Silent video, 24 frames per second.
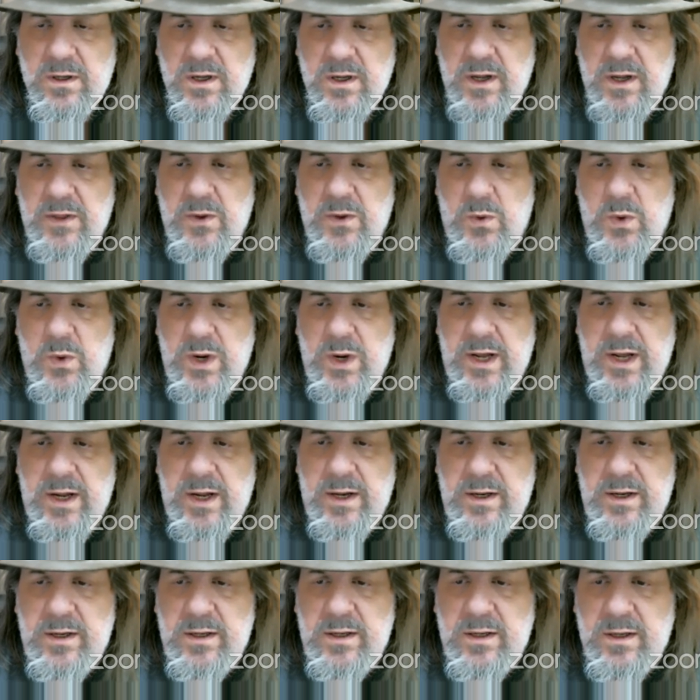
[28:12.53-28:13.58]
And the
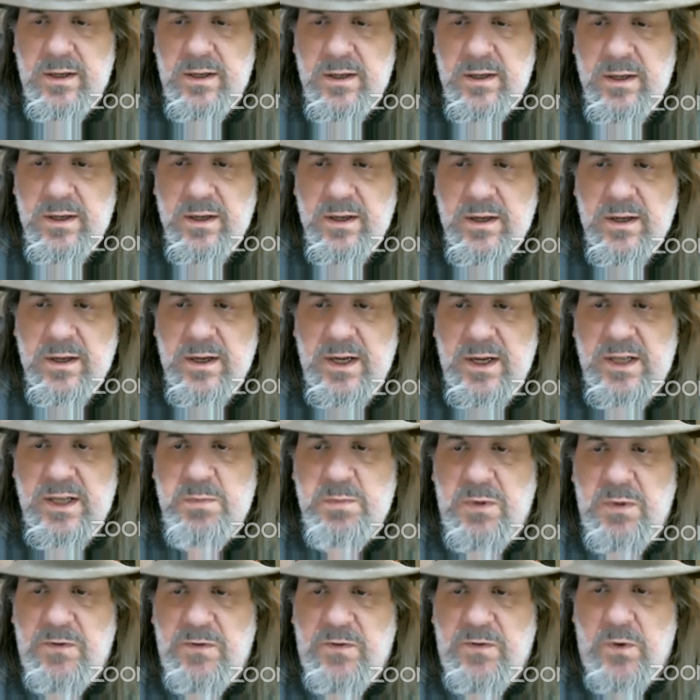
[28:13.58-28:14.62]
wind, as
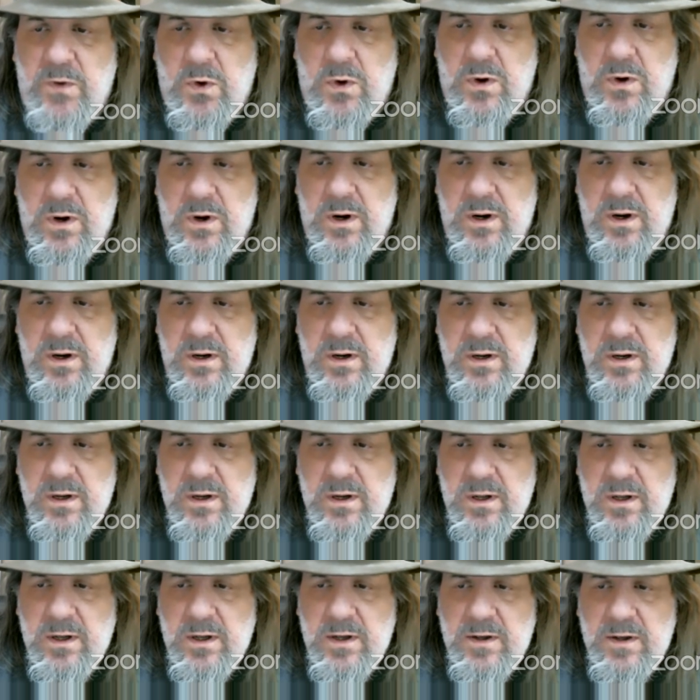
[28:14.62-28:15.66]
before,
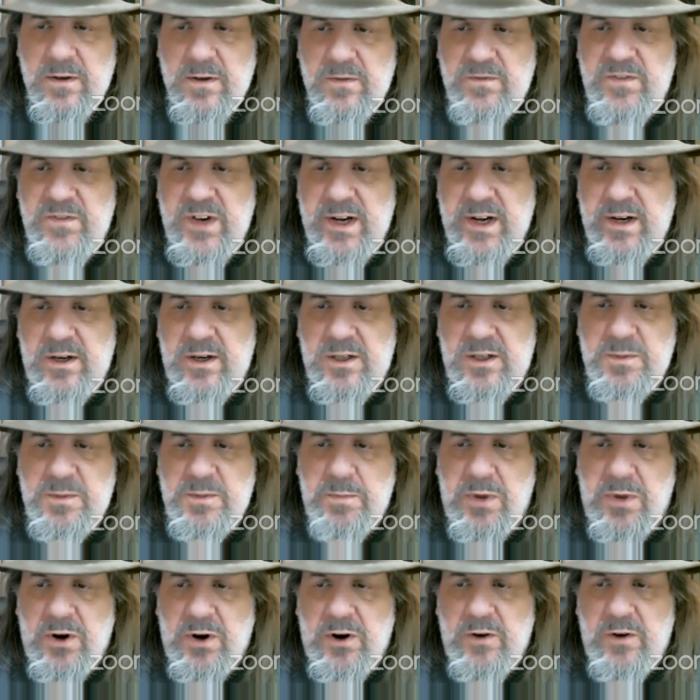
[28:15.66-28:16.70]
fingers
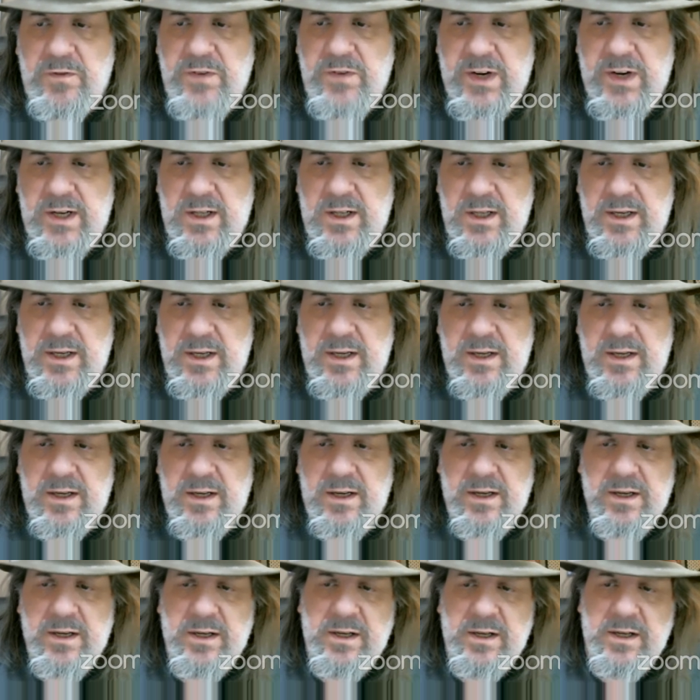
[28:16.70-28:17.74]
perfectly
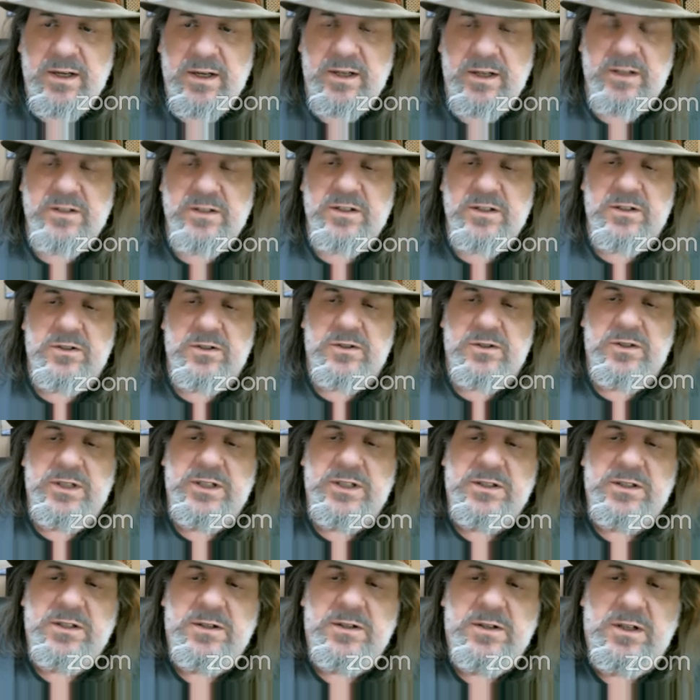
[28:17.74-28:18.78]
its
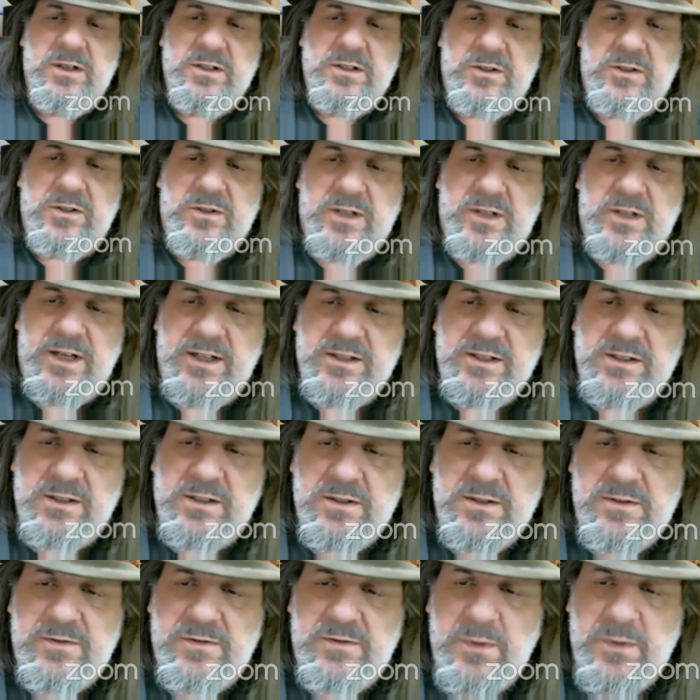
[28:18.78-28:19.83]

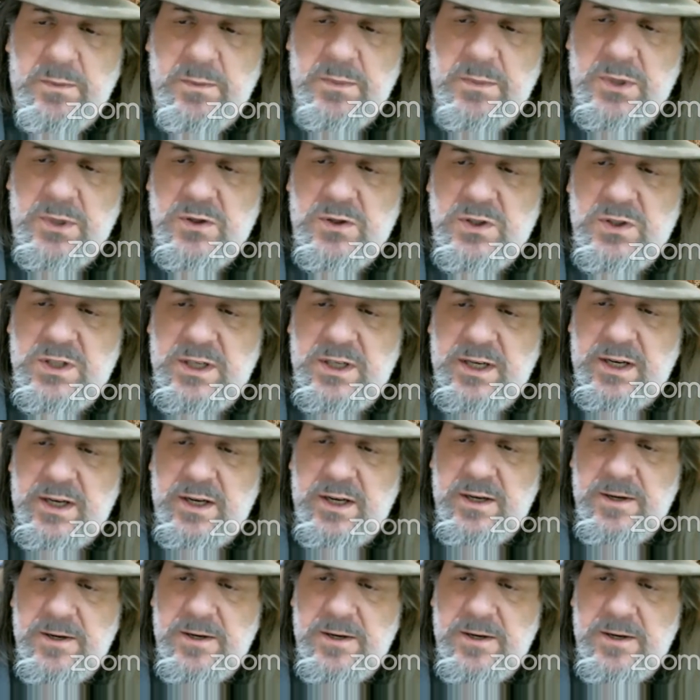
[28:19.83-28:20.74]
derisive music.